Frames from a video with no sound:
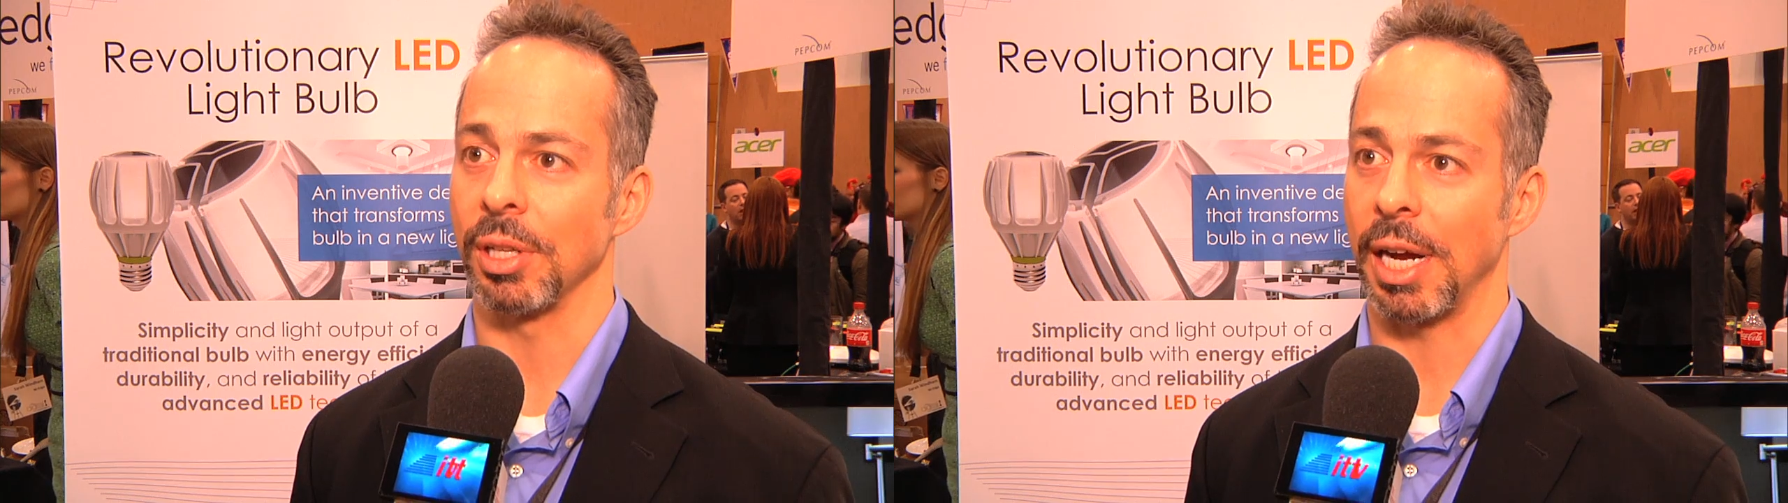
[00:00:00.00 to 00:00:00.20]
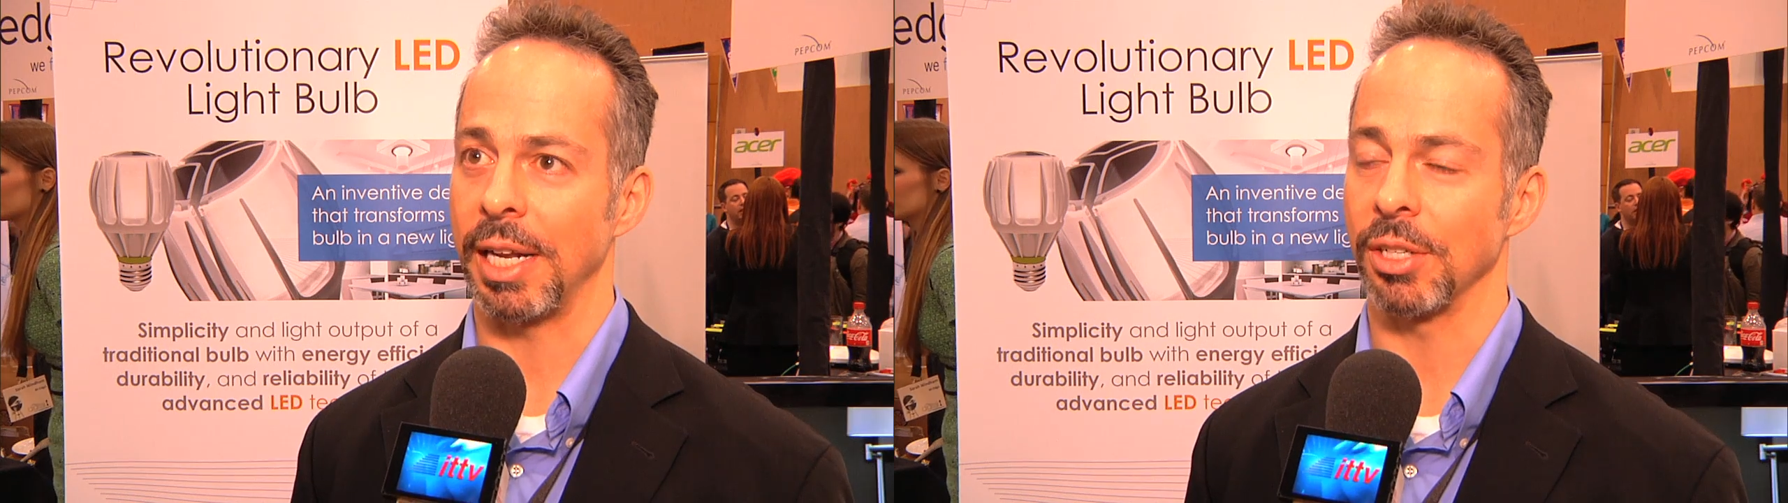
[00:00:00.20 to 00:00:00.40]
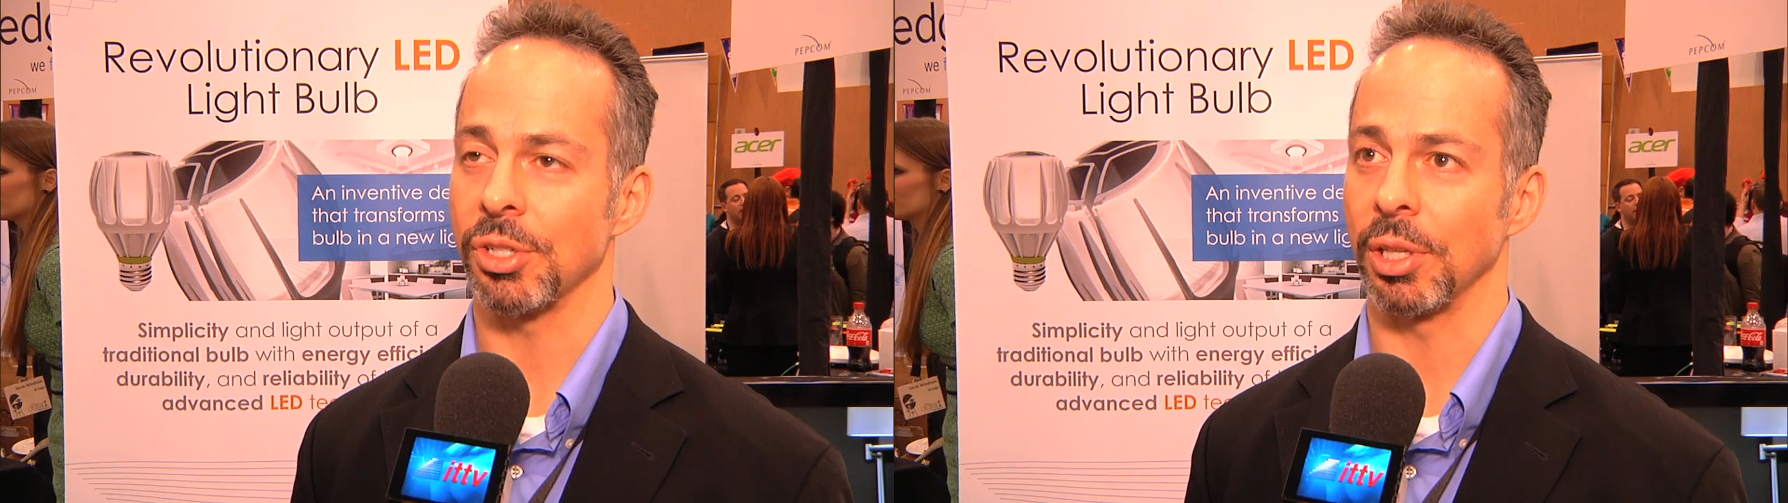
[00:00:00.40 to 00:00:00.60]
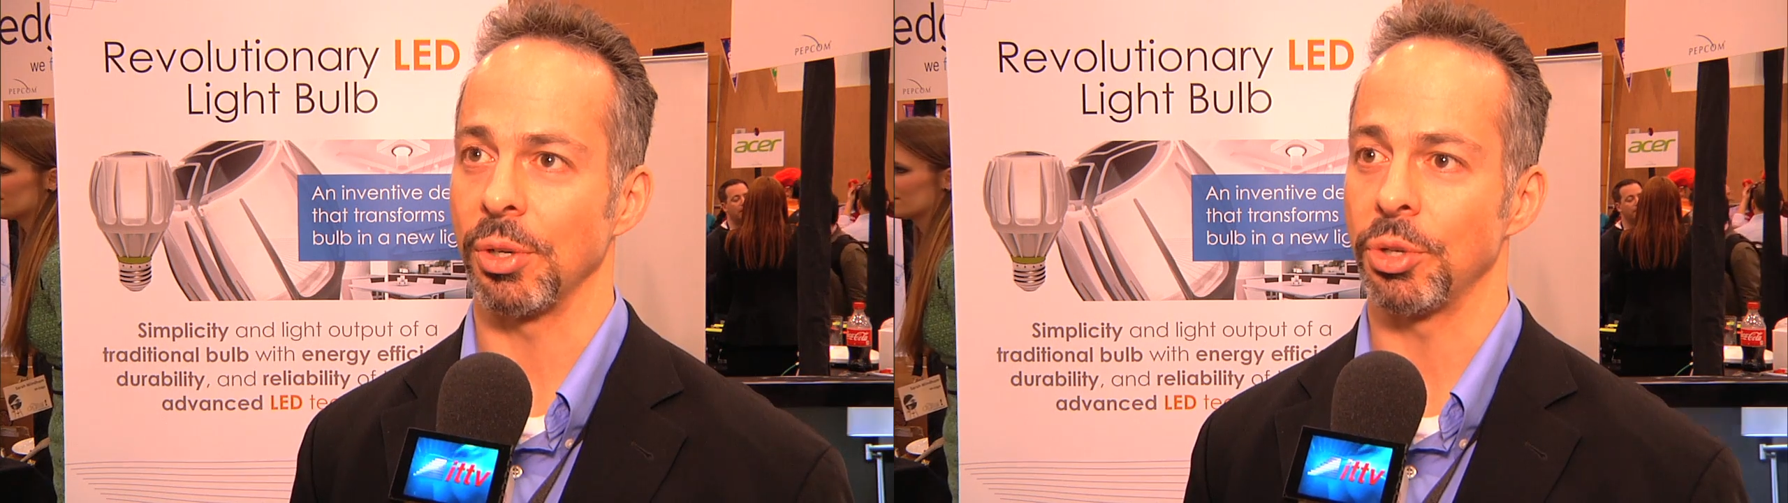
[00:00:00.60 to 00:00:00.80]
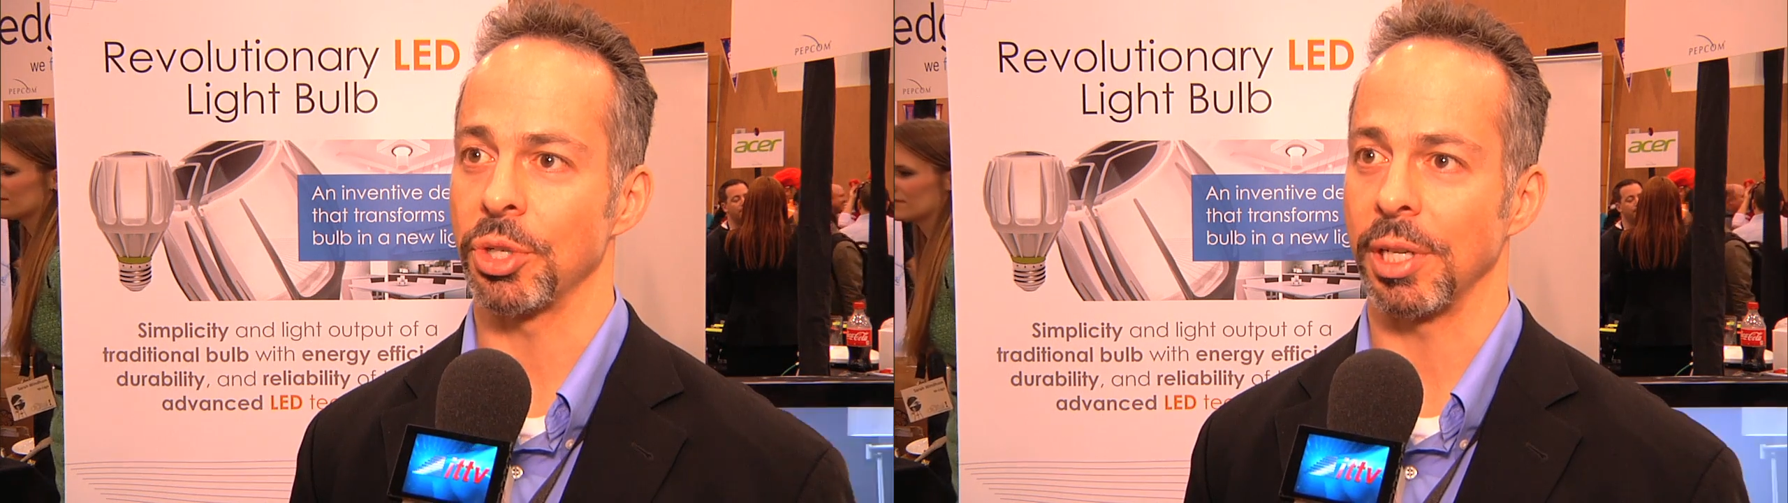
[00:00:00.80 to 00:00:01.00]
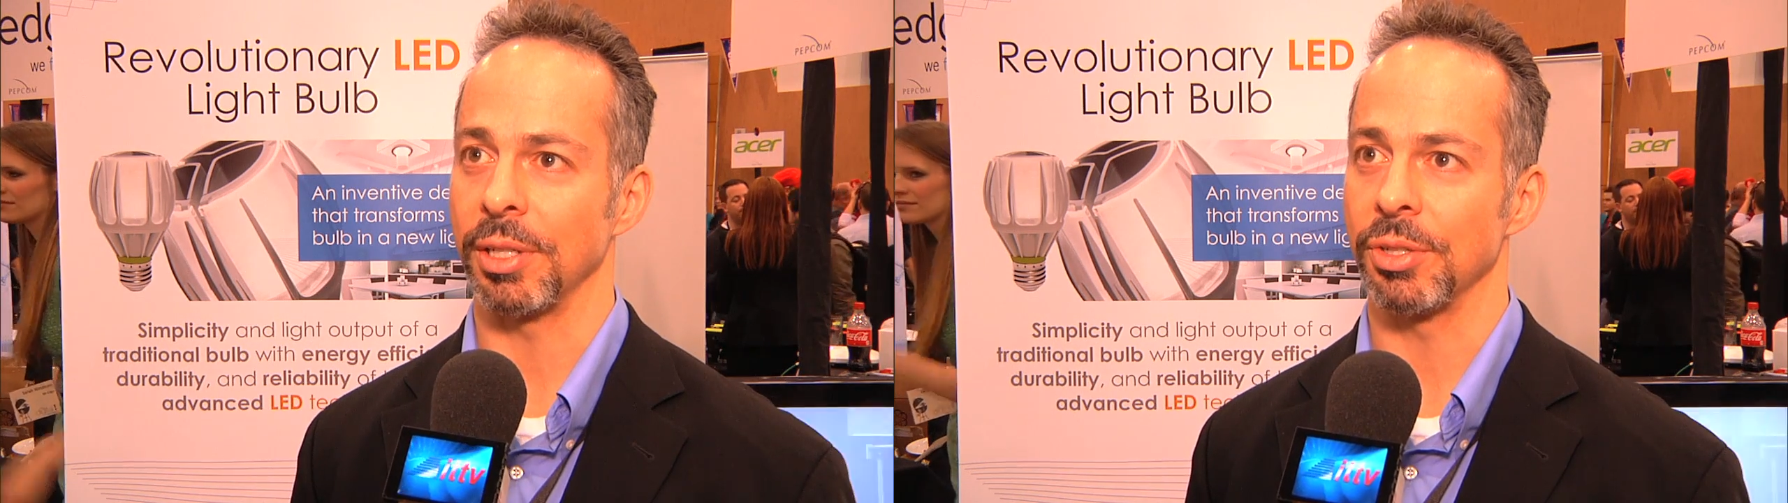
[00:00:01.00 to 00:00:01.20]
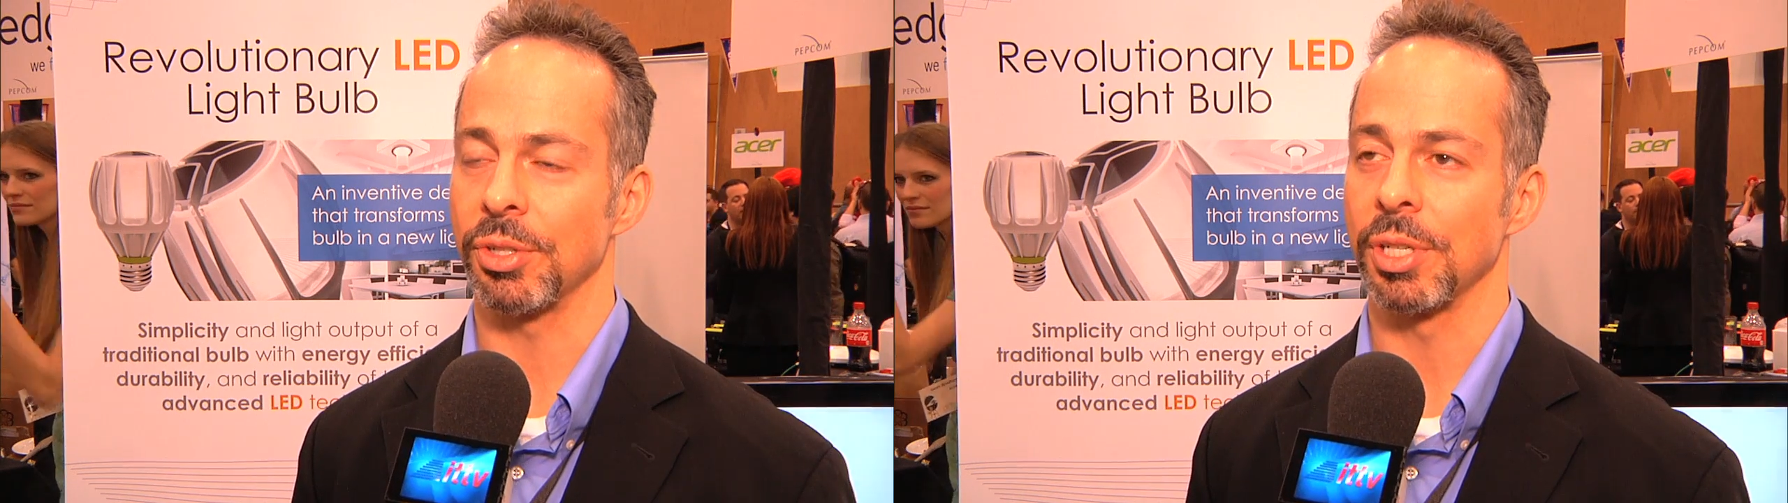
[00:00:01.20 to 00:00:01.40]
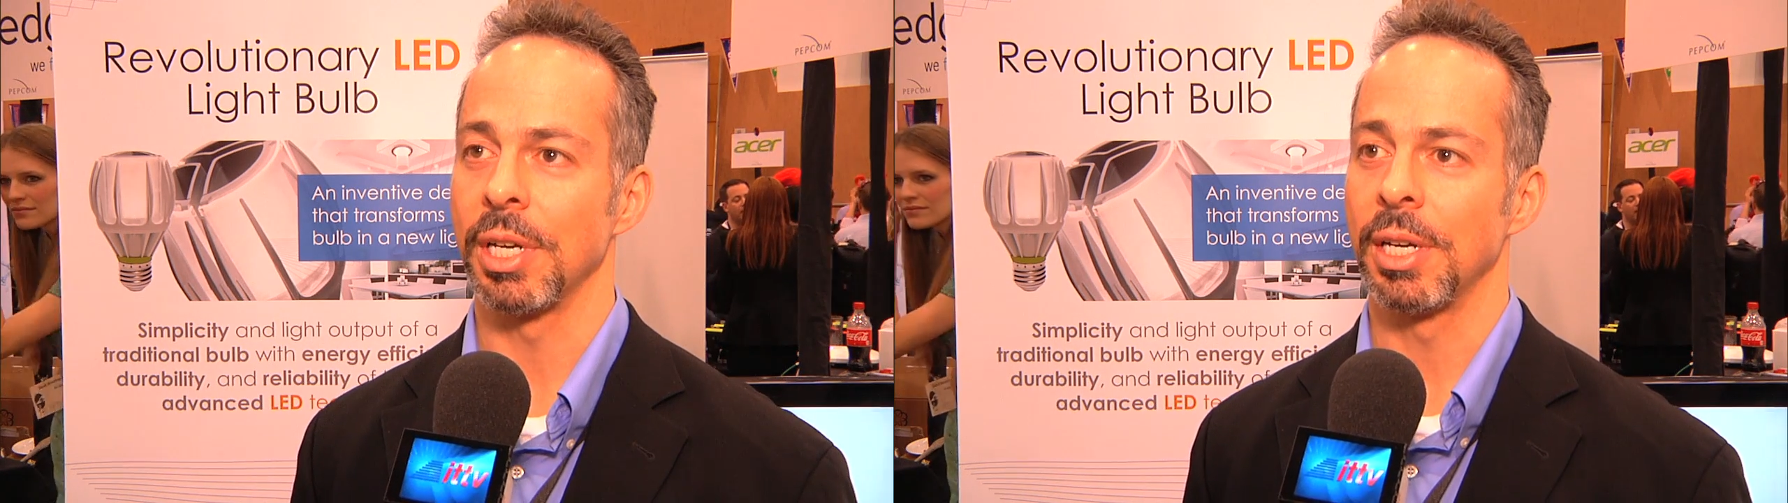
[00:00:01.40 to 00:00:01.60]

lighting solutions,